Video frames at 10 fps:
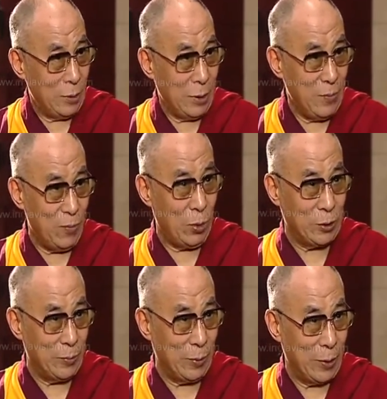
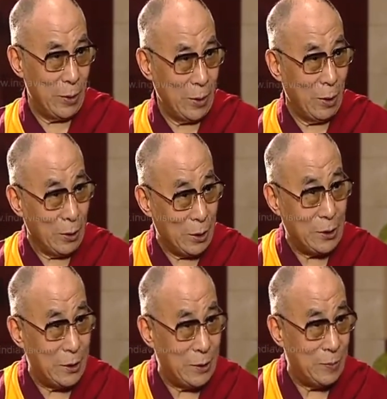impossible. Now
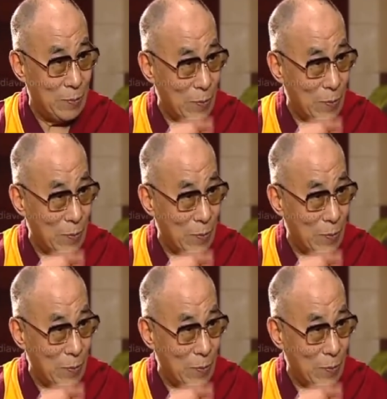this is